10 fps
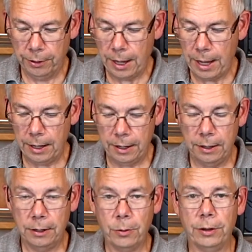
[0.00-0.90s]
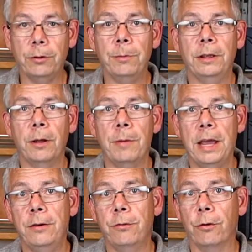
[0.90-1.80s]
And the recipes are
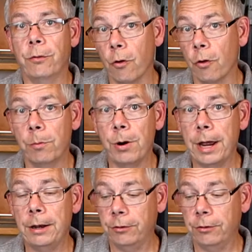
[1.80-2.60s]
made for 4 bread.